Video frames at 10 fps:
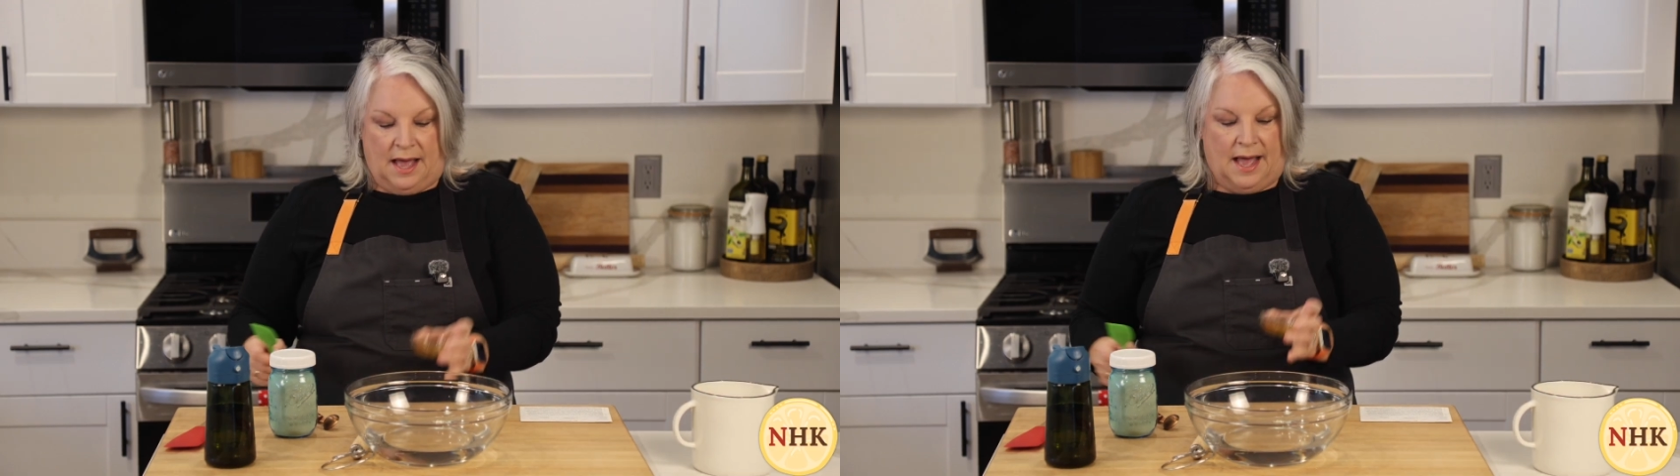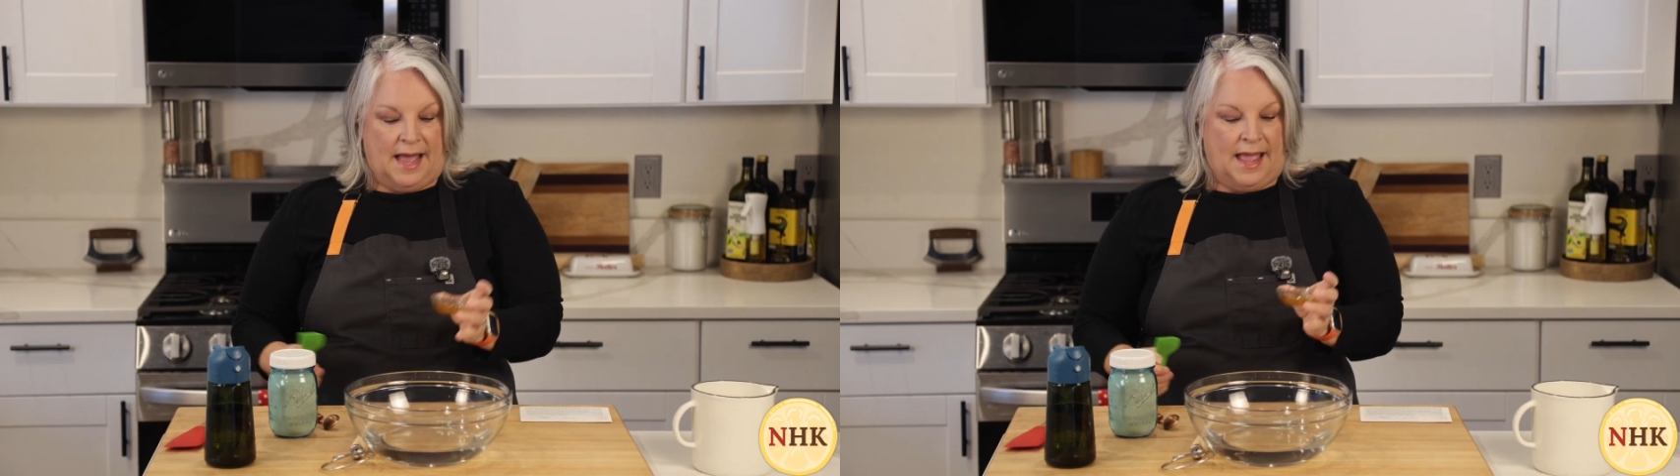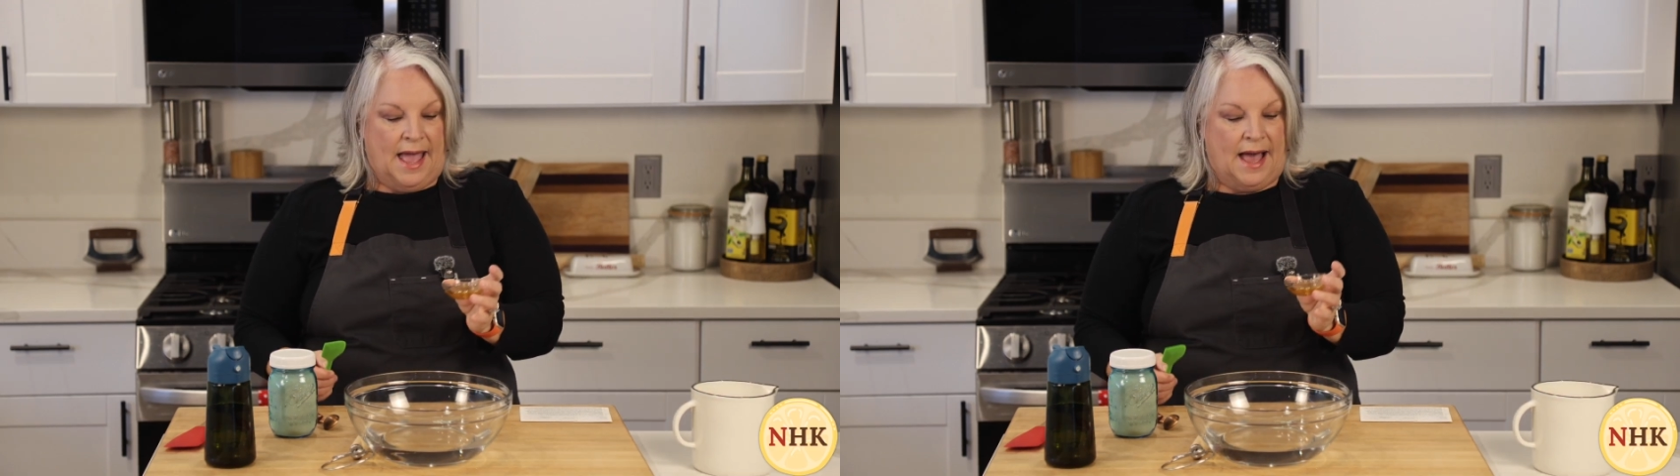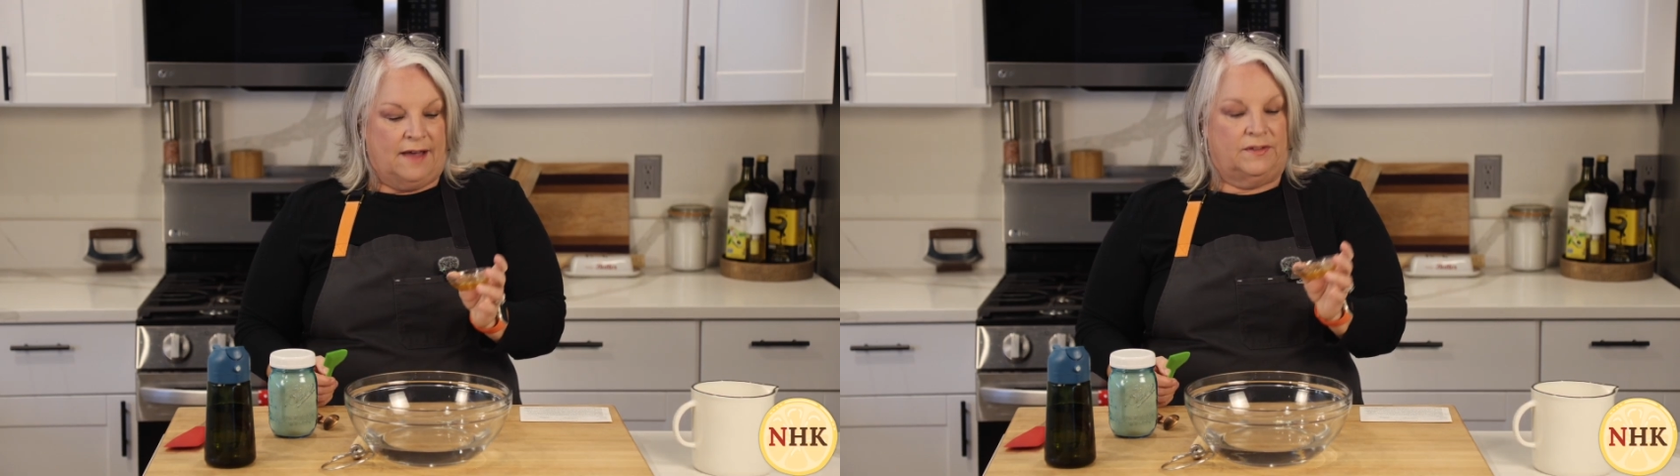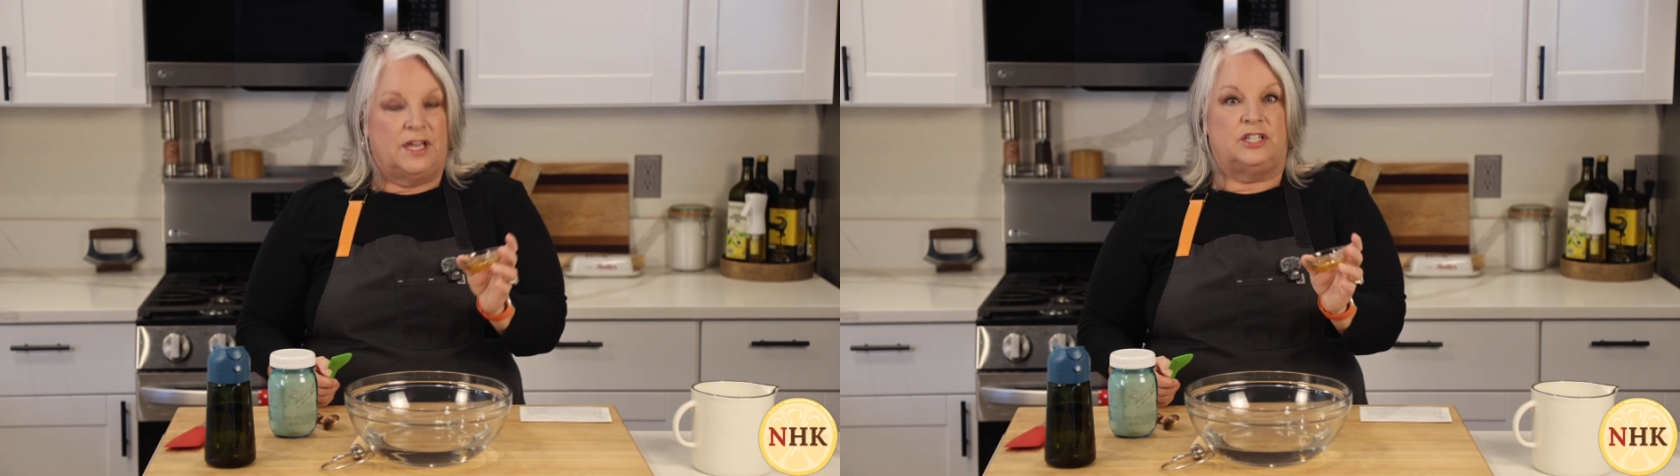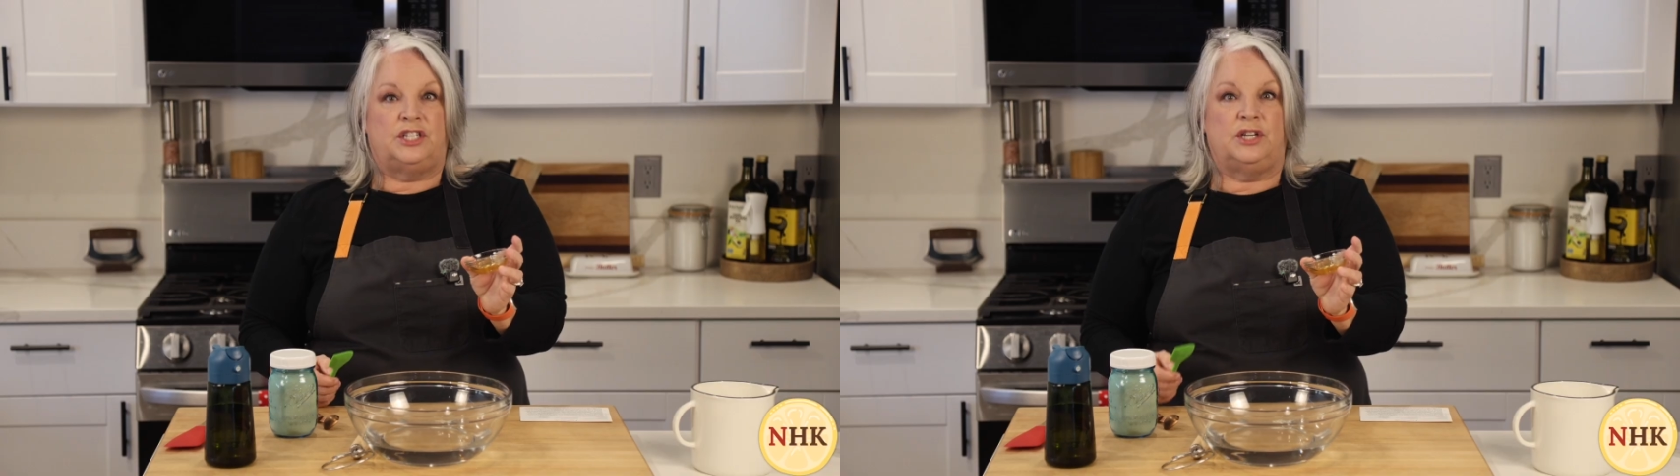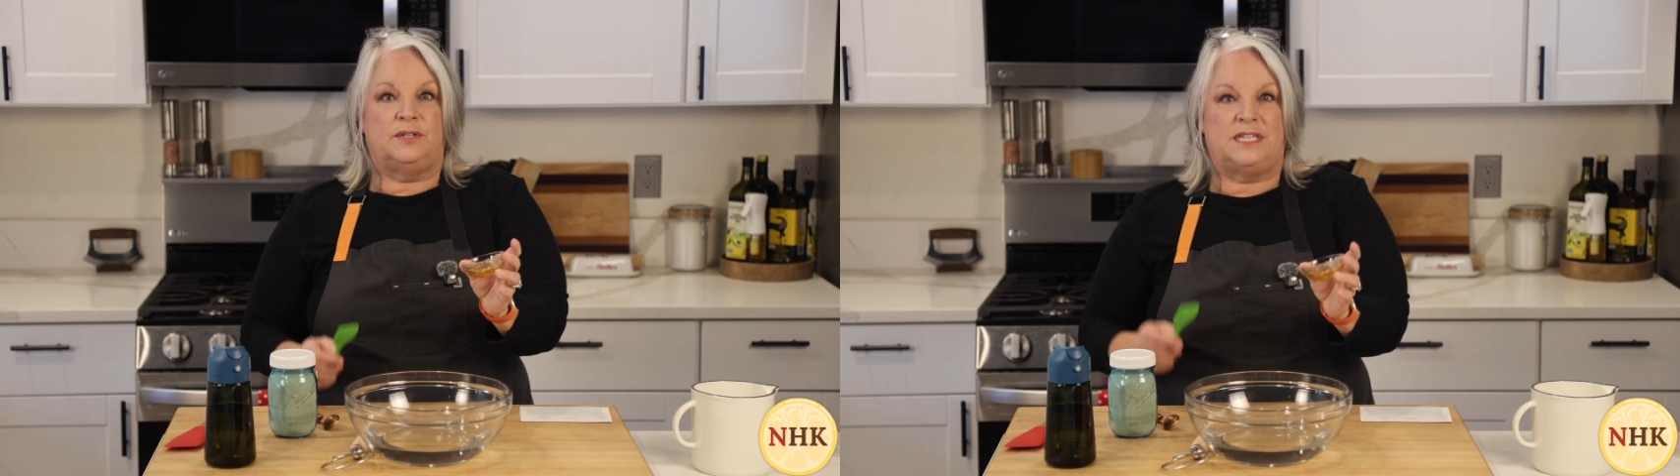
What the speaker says: I have 2